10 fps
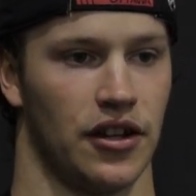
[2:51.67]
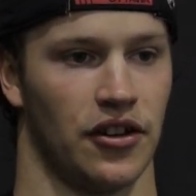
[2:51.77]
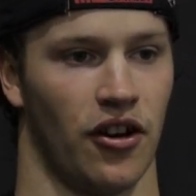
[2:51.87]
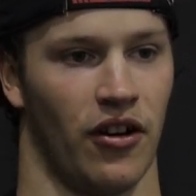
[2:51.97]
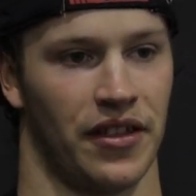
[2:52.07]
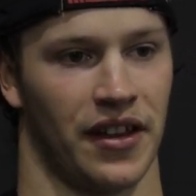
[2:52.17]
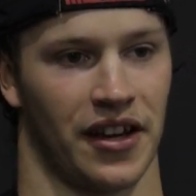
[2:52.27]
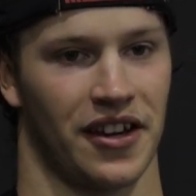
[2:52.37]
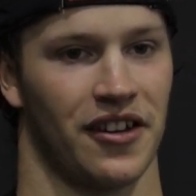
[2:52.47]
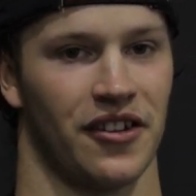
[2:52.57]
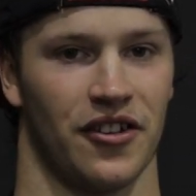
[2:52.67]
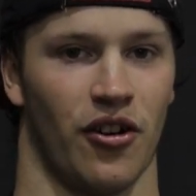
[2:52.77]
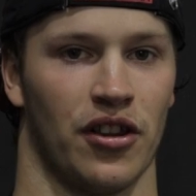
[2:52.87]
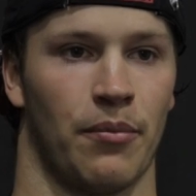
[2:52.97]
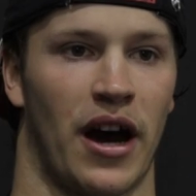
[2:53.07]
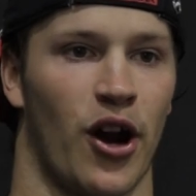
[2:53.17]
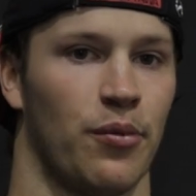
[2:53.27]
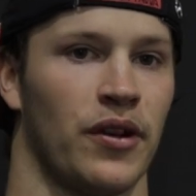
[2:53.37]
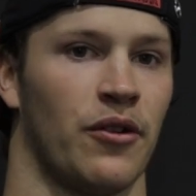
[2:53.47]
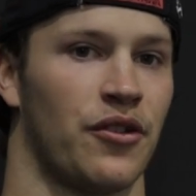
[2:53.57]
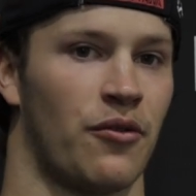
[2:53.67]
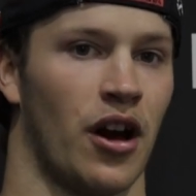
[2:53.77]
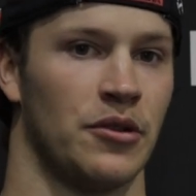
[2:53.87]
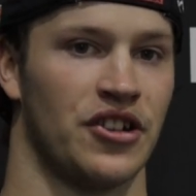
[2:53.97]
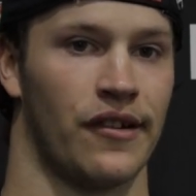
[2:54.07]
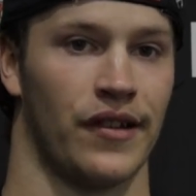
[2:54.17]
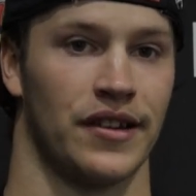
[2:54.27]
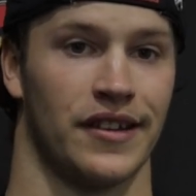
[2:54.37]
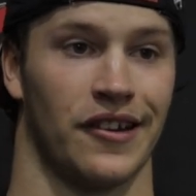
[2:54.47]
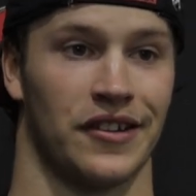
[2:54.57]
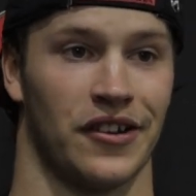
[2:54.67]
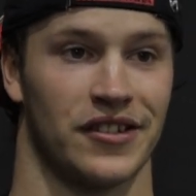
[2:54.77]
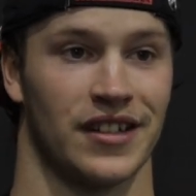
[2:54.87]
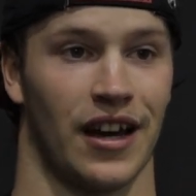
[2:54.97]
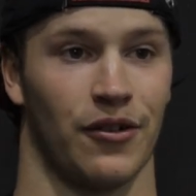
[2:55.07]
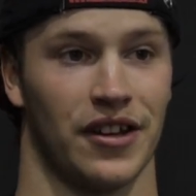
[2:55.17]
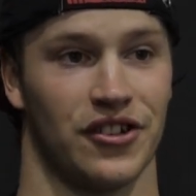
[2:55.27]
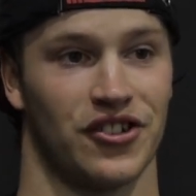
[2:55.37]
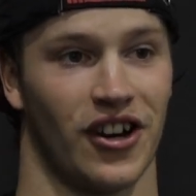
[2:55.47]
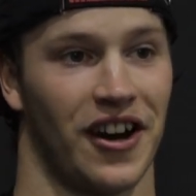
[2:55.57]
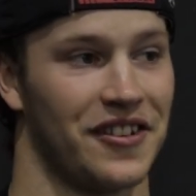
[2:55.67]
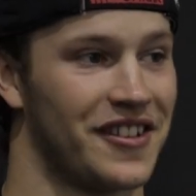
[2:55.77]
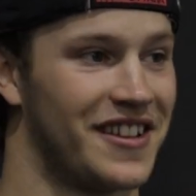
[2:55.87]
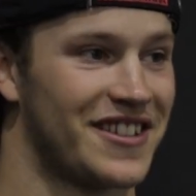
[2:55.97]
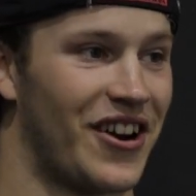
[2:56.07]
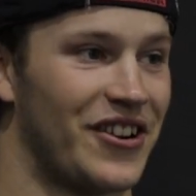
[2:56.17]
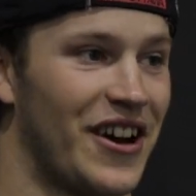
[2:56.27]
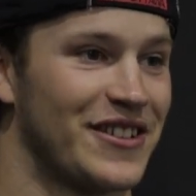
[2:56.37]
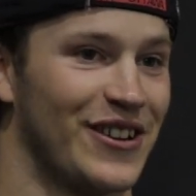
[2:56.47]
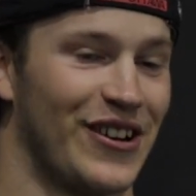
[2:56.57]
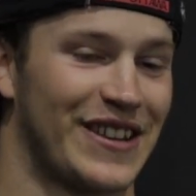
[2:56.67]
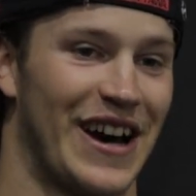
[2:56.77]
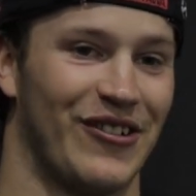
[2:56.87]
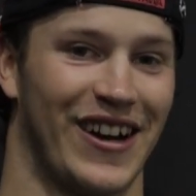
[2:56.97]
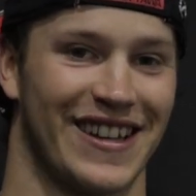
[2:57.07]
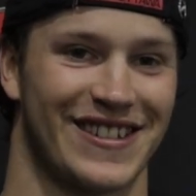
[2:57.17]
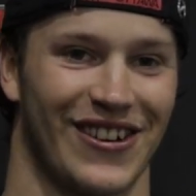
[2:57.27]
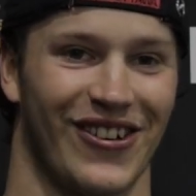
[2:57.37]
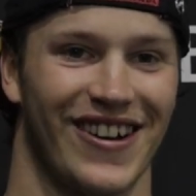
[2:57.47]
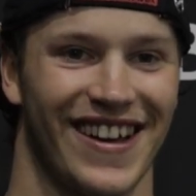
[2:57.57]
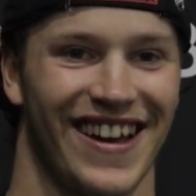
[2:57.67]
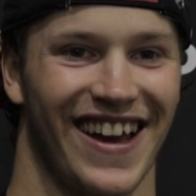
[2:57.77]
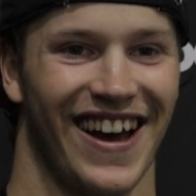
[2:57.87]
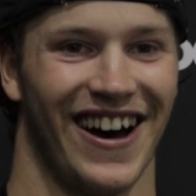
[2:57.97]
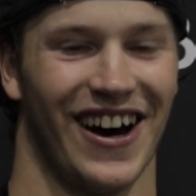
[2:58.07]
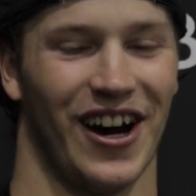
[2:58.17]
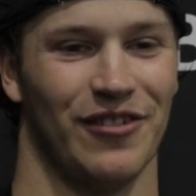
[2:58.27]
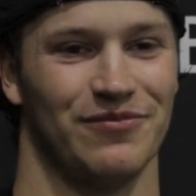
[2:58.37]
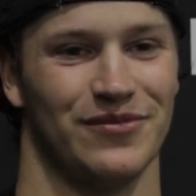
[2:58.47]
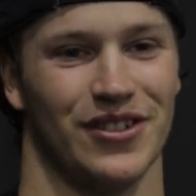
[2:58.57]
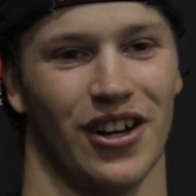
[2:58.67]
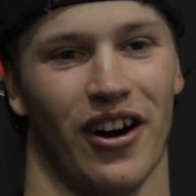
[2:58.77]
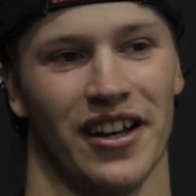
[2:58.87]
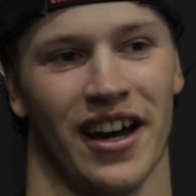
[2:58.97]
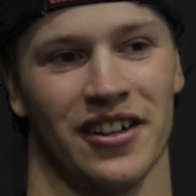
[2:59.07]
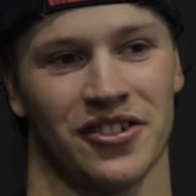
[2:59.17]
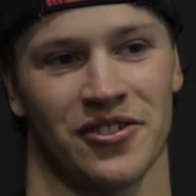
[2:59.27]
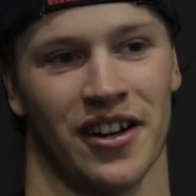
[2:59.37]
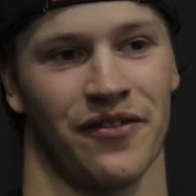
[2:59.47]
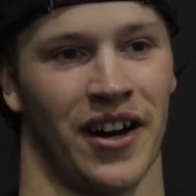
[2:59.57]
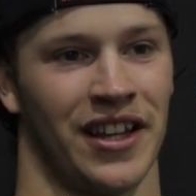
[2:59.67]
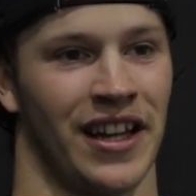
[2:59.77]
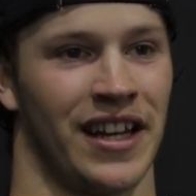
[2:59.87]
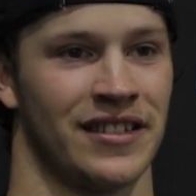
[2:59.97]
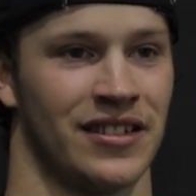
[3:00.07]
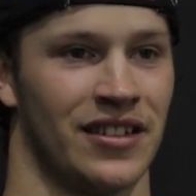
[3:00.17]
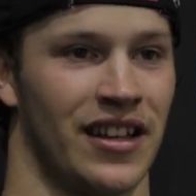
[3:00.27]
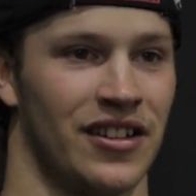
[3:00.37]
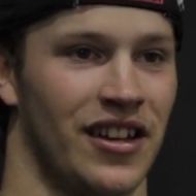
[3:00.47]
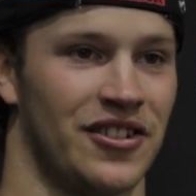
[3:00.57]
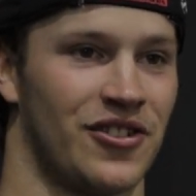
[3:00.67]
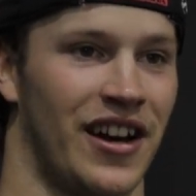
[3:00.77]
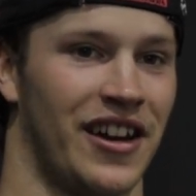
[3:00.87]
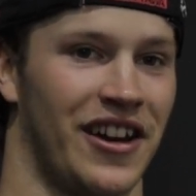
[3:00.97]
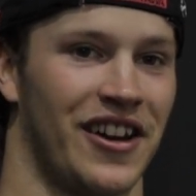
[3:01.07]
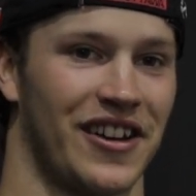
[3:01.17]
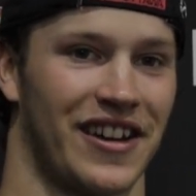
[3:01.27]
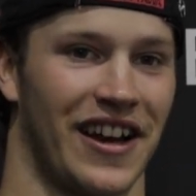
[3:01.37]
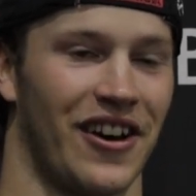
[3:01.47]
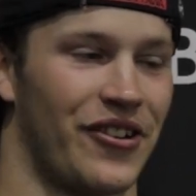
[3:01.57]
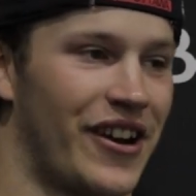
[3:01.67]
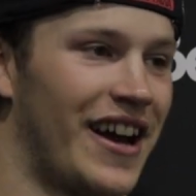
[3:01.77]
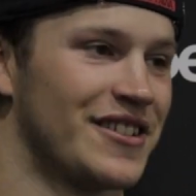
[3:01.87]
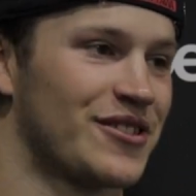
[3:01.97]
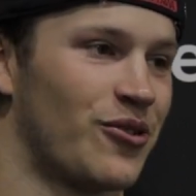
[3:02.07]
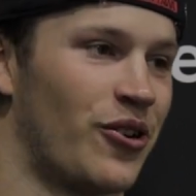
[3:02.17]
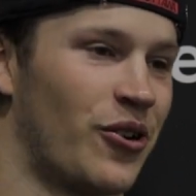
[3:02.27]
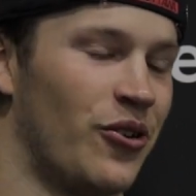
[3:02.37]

you know, I think, you know, on the power play with Robbie Gervinti on the other side with his shot, it's hard not to look that way. So, you know, I just try to find lanes and try to get other guys to score